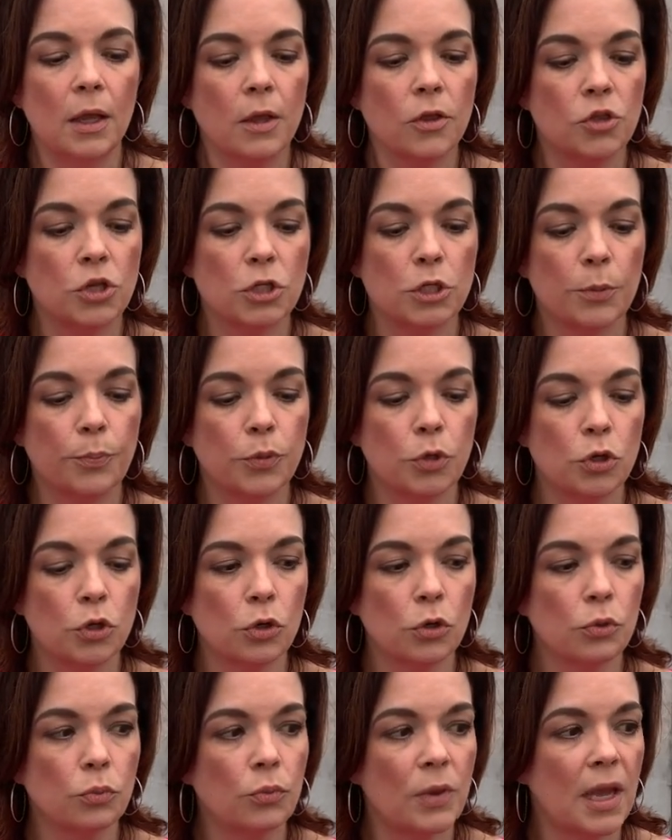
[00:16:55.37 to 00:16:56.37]
just a
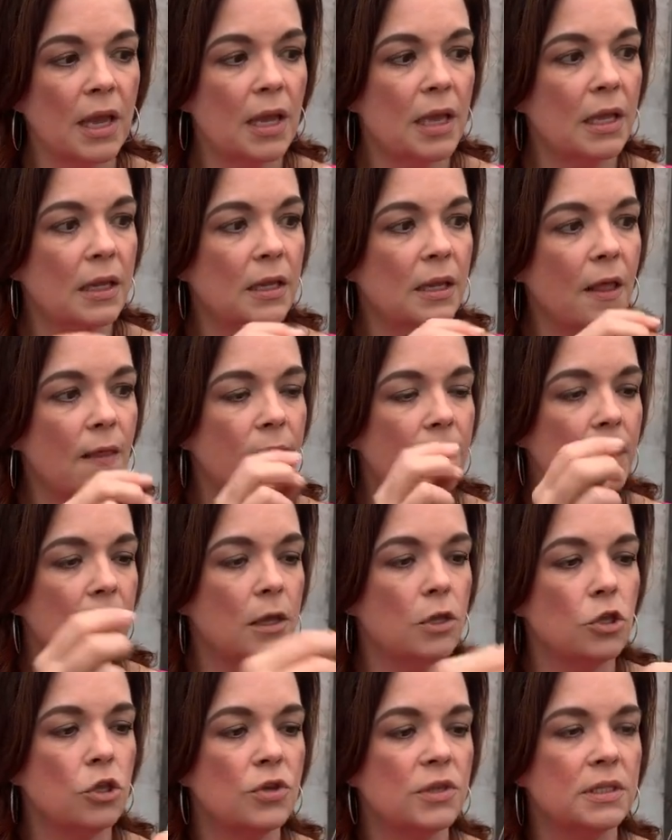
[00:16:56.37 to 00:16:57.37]
pure red, and
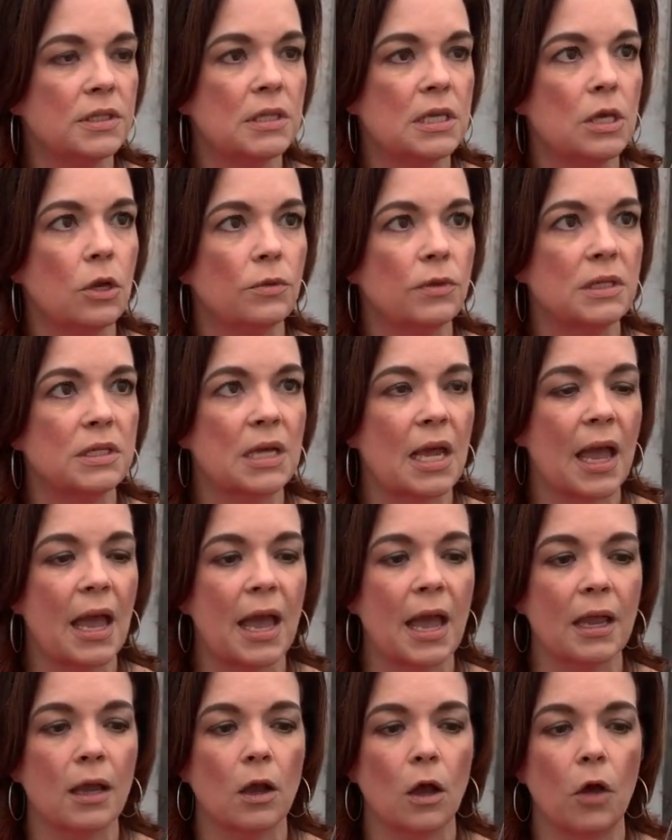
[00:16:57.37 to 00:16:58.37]
then you can see on the
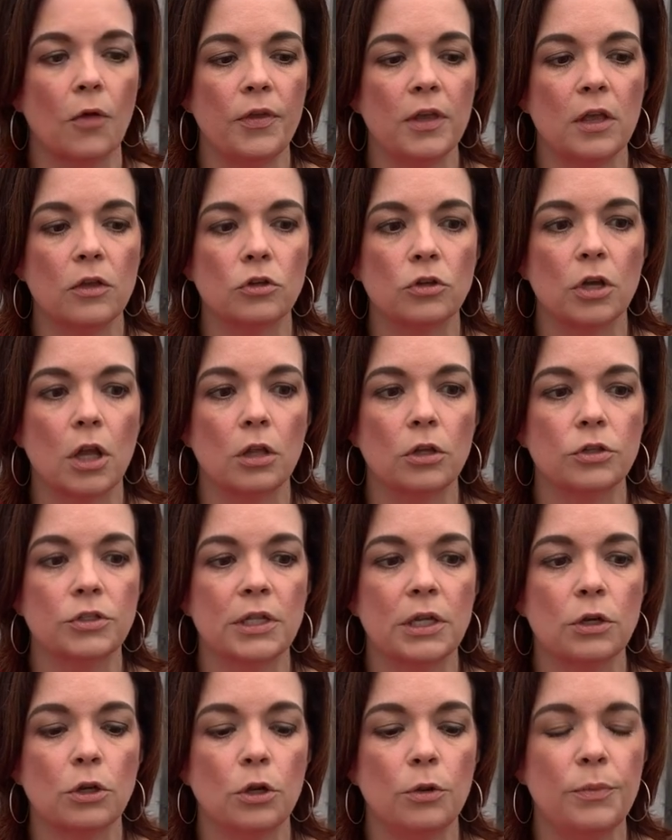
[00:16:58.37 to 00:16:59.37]
tag all the other colors
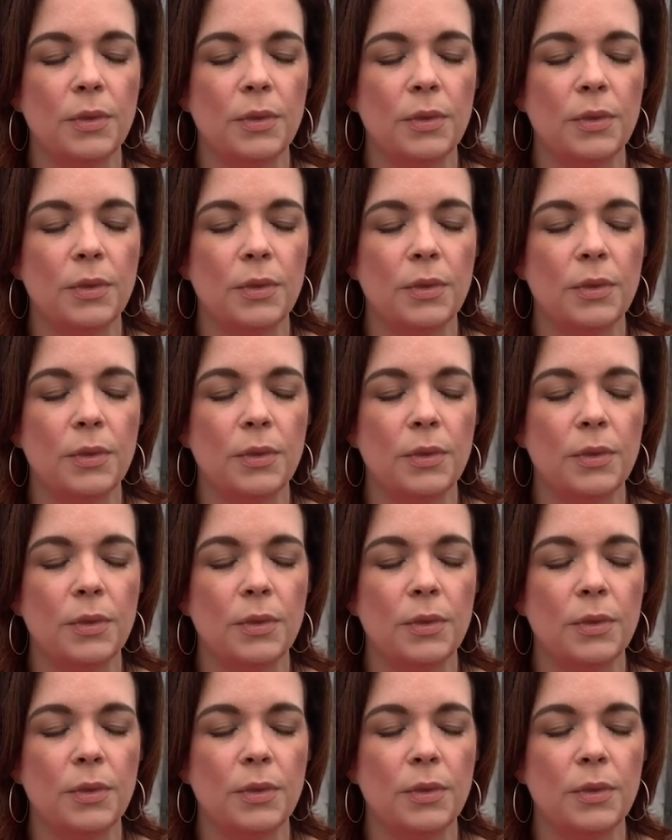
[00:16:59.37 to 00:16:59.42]
that are going